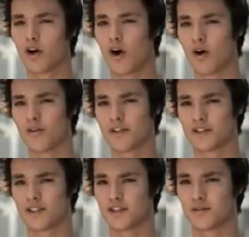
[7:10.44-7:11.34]
all of the
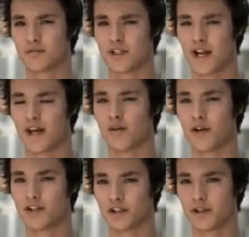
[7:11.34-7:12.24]
systems that I had
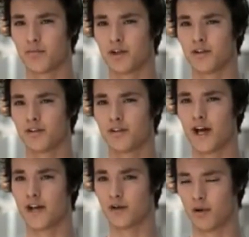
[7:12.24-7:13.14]
originally built
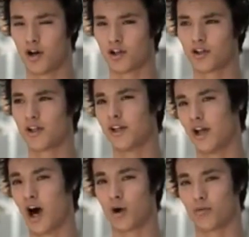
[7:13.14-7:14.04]
hydroponically into
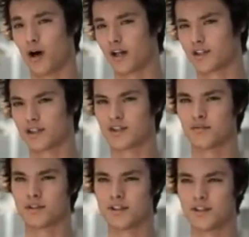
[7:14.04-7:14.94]
aquaponic
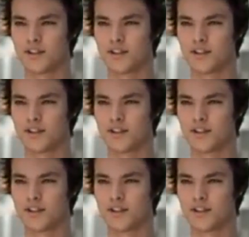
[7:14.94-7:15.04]
systems.